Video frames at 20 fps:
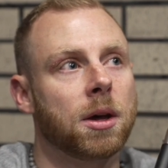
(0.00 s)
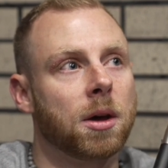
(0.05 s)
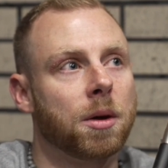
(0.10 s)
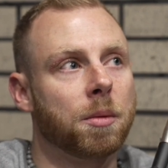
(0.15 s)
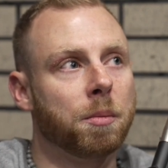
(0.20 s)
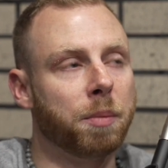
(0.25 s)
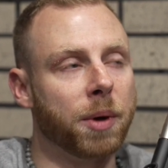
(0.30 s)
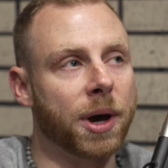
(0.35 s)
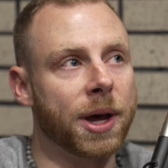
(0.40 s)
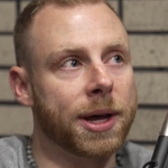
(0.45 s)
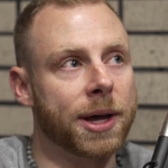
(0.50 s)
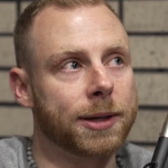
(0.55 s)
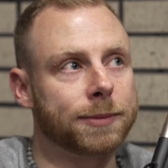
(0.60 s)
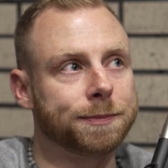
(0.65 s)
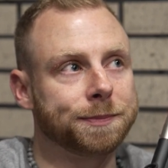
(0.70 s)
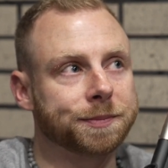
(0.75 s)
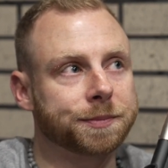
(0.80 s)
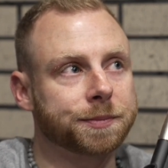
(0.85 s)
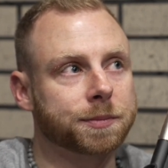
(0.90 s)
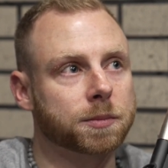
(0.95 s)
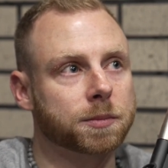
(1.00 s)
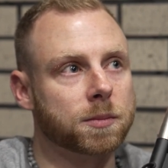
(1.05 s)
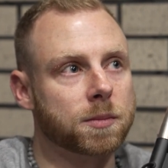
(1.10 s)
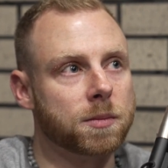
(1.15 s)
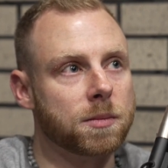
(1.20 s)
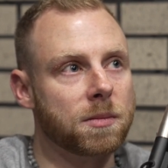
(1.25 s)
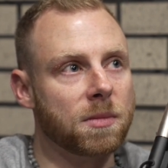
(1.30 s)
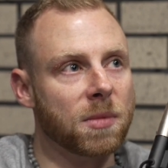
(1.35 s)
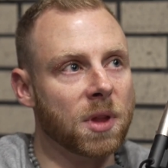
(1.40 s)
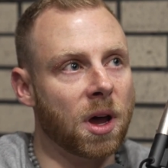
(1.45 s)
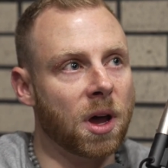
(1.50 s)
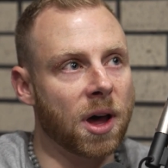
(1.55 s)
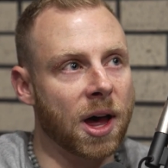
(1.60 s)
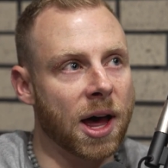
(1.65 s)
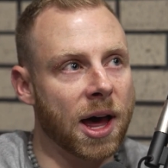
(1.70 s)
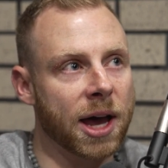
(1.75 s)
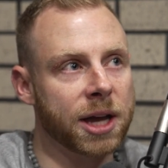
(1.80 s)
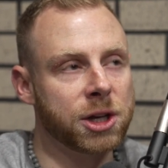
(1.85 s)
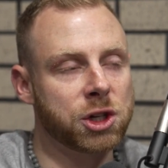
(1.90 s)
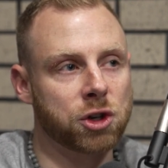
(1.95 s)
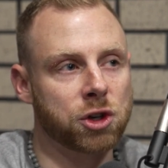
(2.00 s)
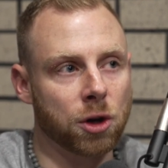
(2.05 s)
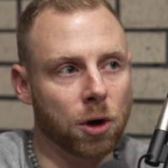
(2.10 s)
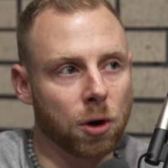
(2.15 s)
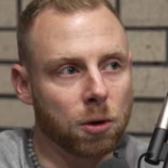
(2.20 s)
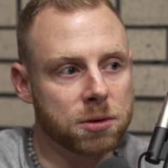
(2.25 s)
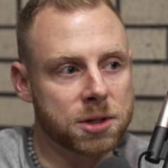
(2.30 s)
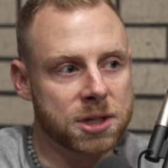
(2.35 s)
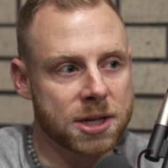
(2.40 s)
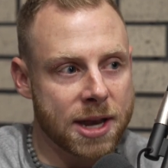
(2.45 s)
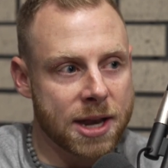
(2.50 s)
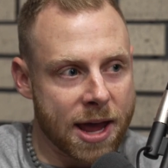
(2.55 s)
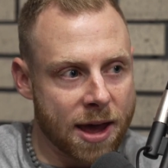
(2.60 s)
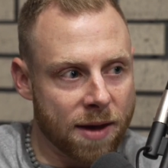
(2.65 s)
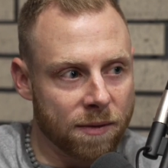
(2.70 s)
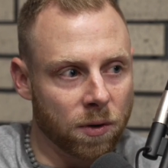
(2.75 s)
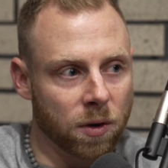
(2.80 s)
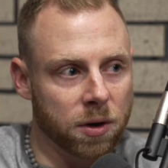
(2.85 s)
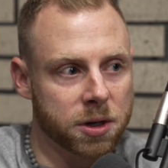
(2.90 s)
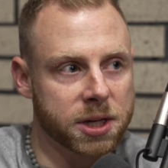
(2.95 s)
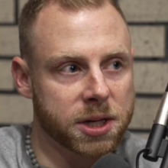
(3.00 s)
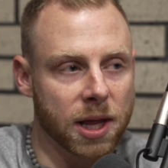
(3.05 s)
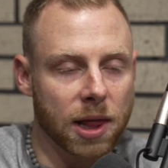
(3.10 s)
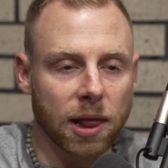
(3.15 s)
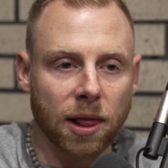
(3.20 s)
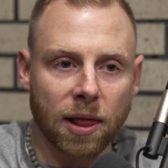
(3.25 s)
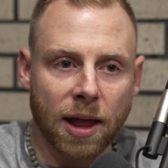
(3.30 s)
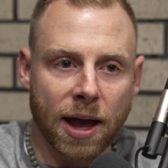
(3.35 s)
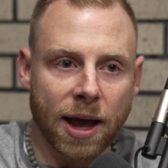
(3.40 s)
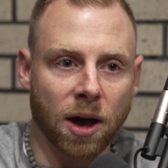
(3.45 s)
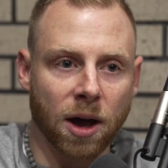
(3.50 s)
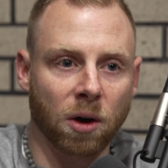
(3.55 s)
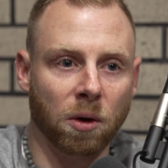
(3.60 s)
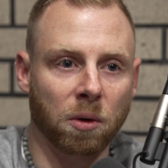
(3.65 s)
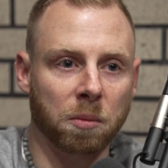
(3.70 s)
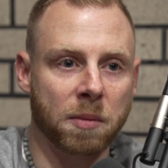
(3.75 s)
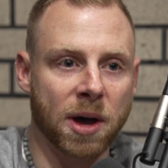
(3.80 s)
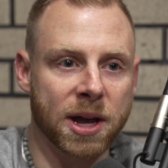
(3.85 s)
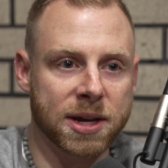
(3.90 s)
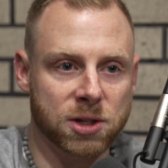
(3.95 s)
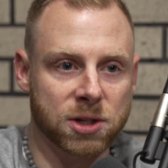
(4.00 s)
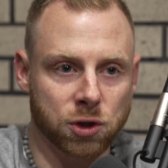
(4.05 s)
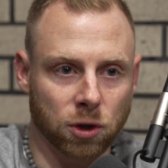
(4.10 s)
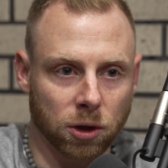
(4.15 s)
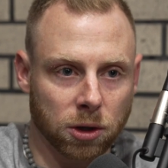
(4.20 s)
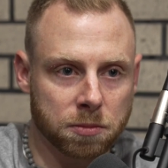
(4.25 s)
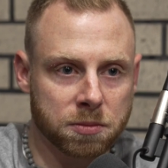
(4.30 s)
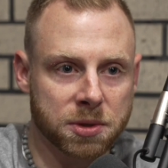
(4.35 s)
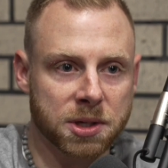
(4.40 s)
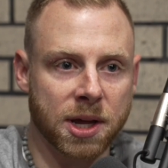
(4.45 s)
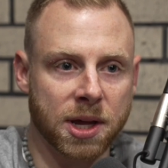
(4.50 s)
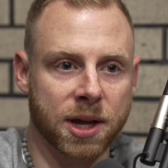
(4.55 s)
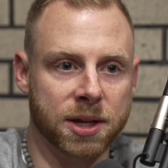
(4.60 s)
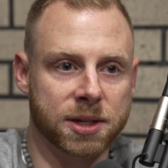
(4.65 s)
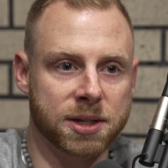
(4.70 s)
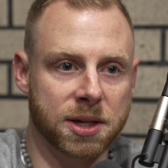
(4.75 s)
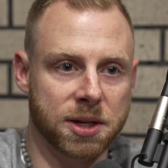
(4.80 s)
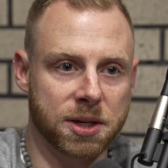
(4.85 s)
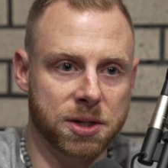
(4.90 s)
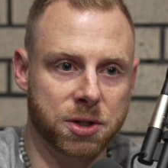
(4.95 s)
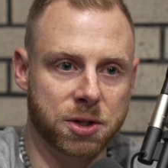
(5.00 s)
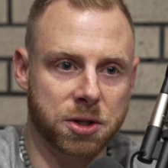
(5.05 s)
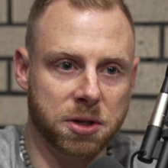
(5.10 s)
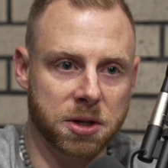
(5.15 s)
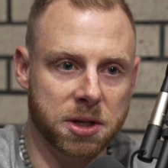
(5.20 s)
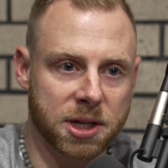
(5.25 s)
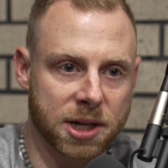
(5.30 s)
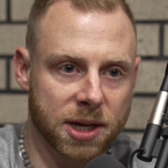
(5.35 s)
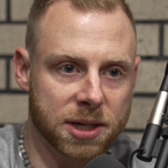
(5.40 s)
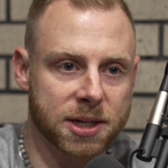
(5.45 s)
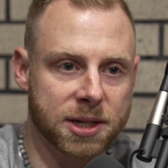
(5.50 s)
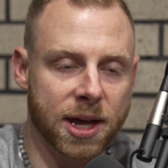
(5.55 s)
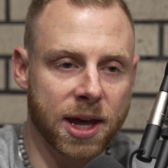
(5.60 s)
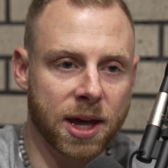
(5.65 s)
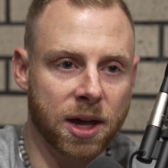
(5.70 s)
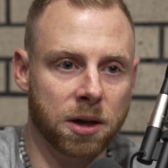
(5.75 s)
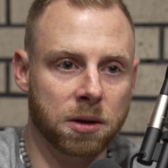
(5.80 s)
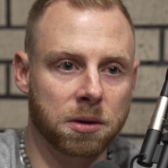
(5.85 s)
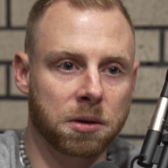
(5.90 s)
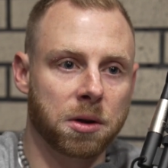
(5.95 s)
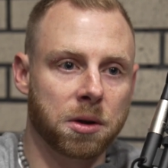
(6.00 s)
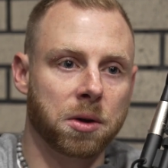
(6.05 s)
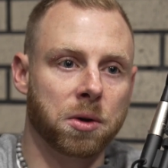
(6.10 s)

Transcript: But I chose never to allow my circumstances to dictate